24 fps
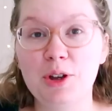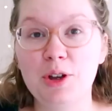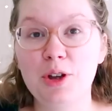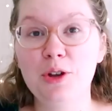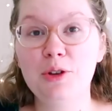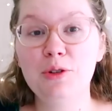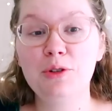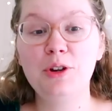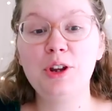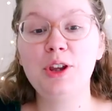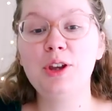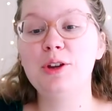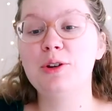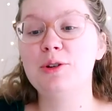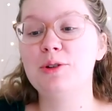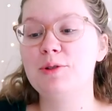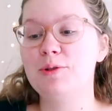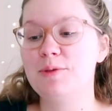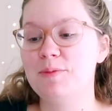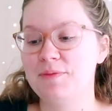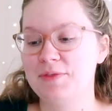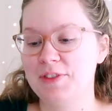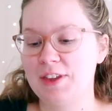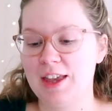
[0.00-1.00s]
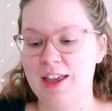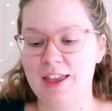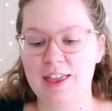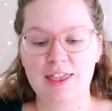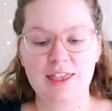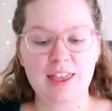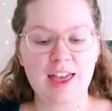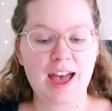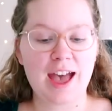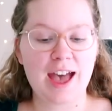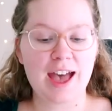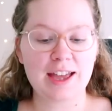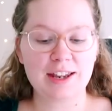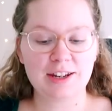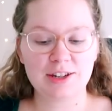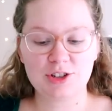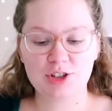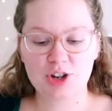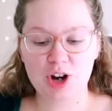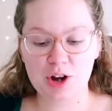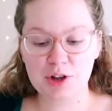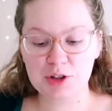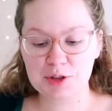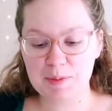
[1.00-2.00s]
Who knew that
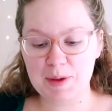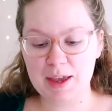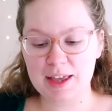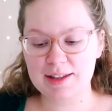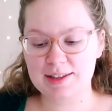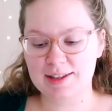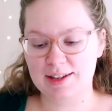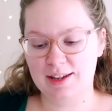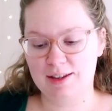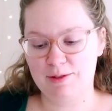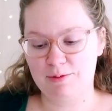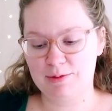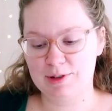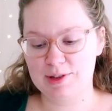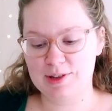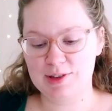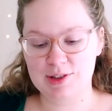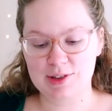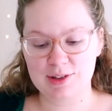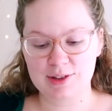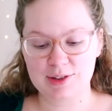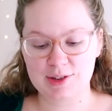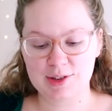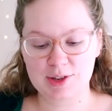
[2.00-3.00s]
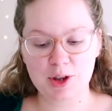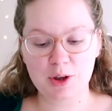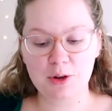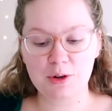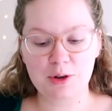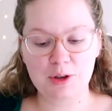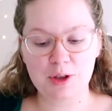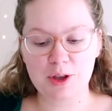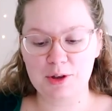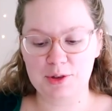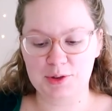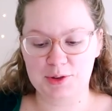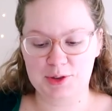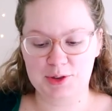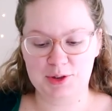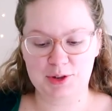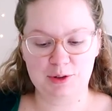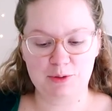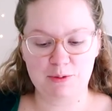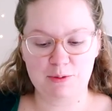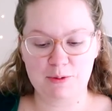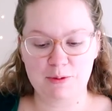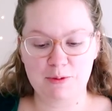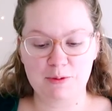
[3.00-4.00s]
Charles Manson was so close
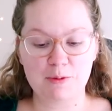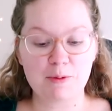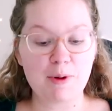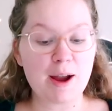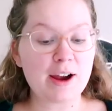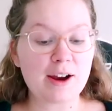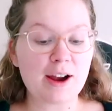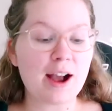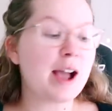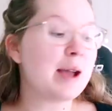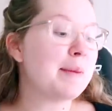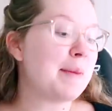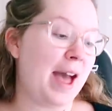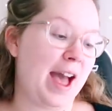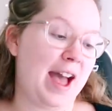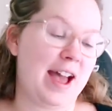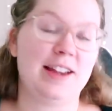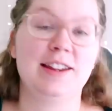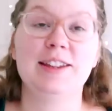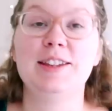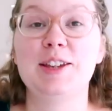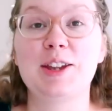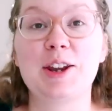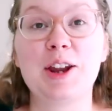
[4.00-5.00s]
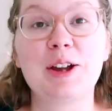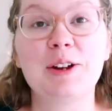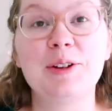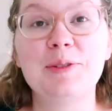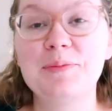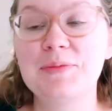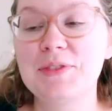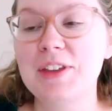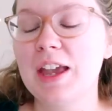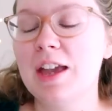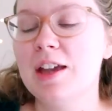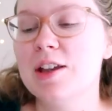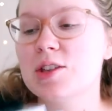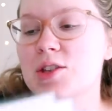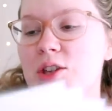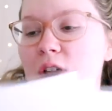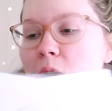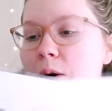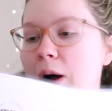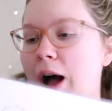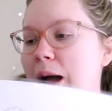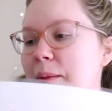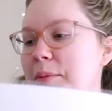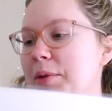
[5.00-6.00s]
to where I'm at, you know?
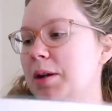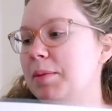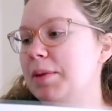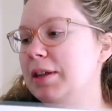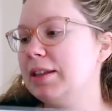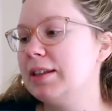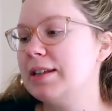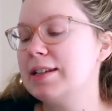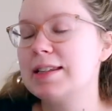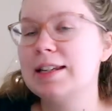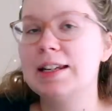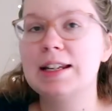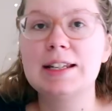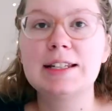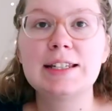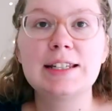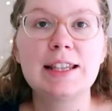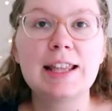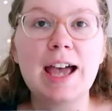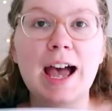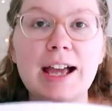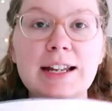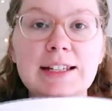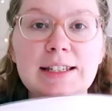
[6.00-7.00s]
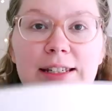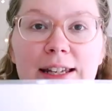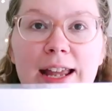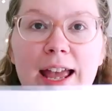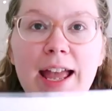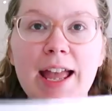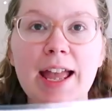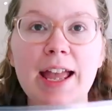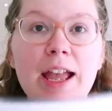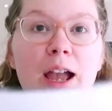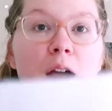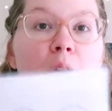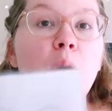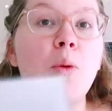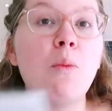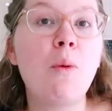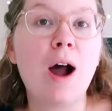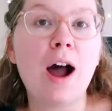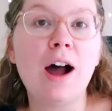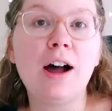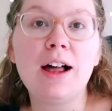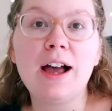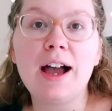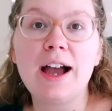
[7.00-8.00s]
So I'm gonna be listening to that today
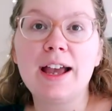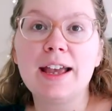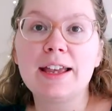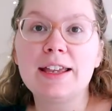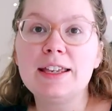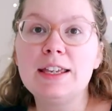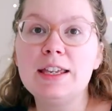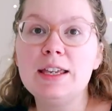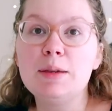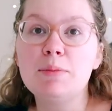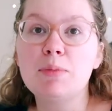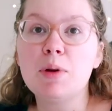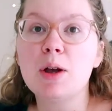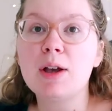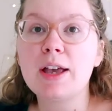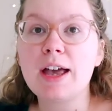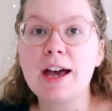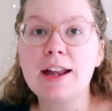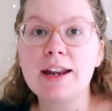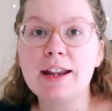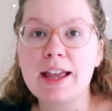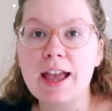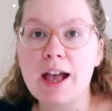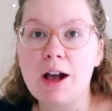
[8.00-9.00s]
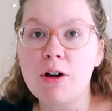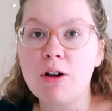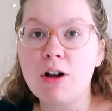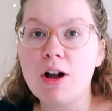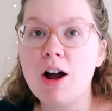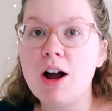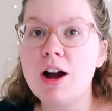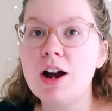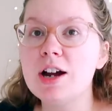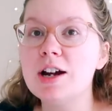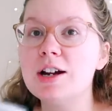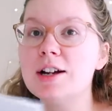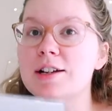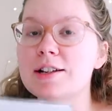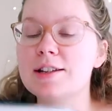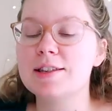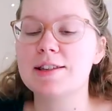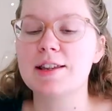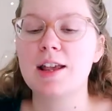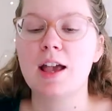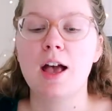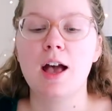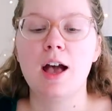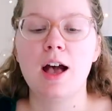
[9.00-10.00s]
while I keep cutting out
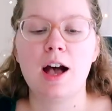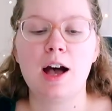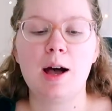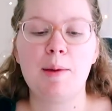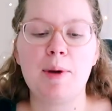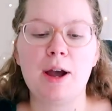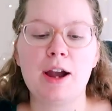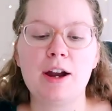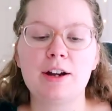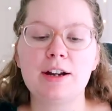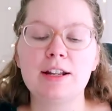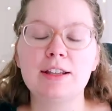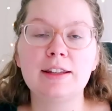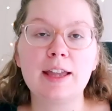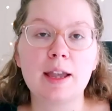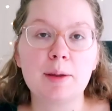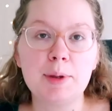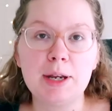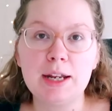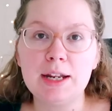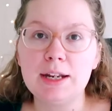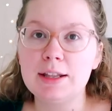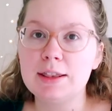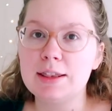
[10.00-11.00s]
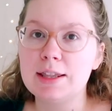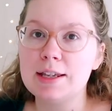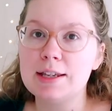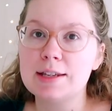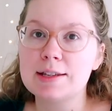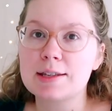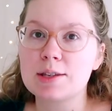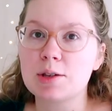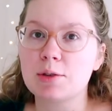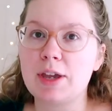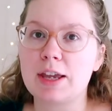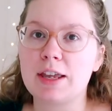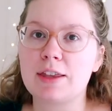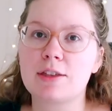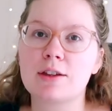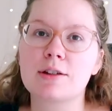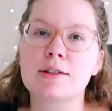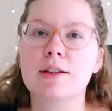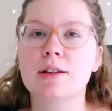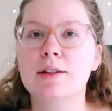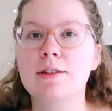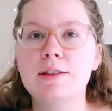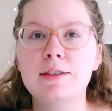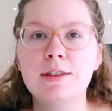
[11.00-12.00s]
cards. Um, I already laminated these, so like
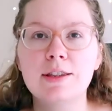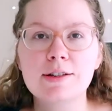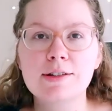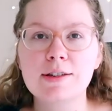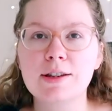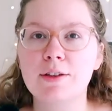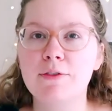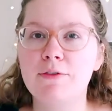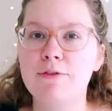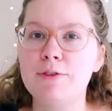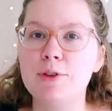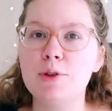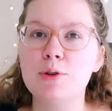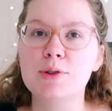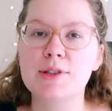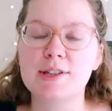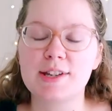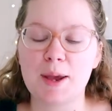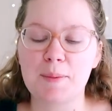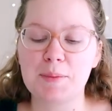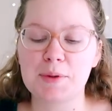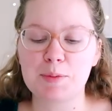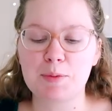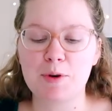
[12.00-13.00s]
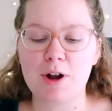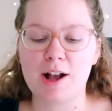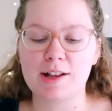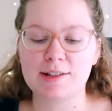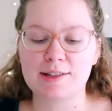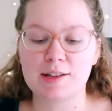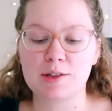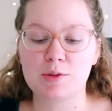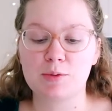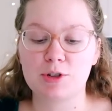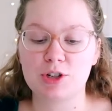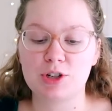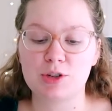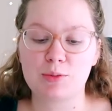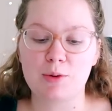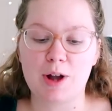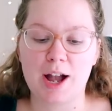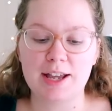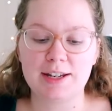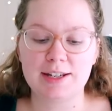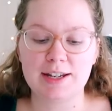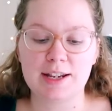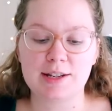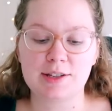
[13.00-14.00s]
there's a, there's a few steps process, which is
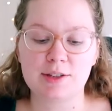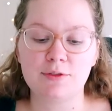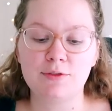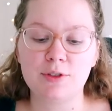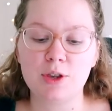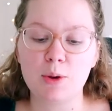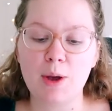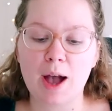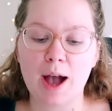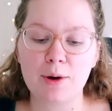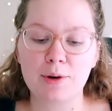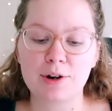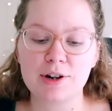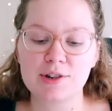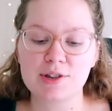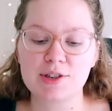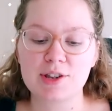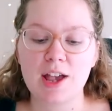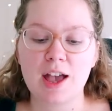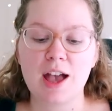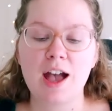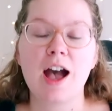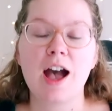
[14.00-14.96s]
why it takes a few hours.